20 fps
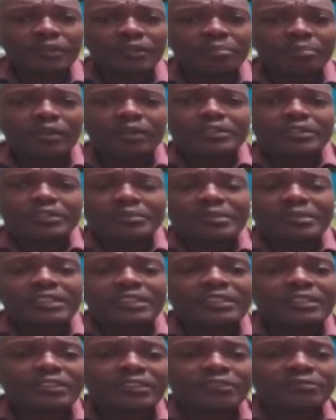
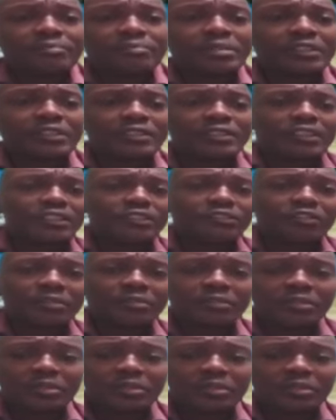possibility of persons
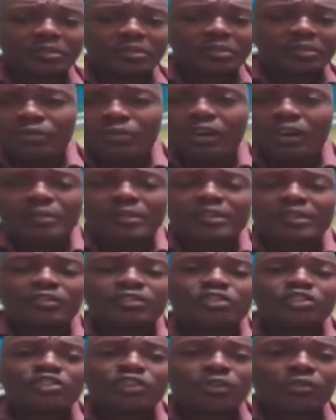from Tobago coming
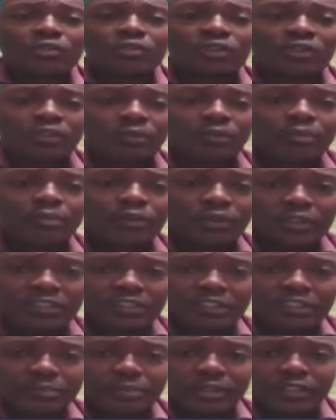to shout down for
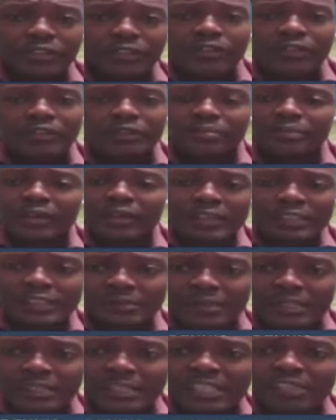the Spain or the
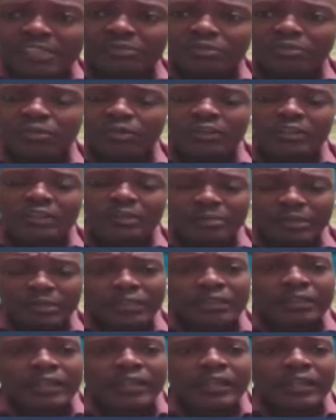parliament that want the
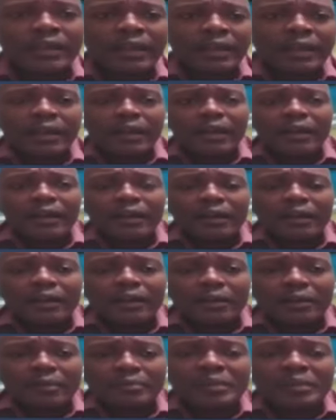bill.
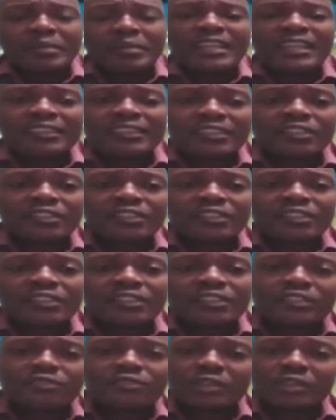Maybe that is what
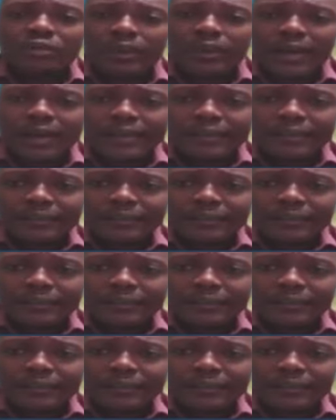is required,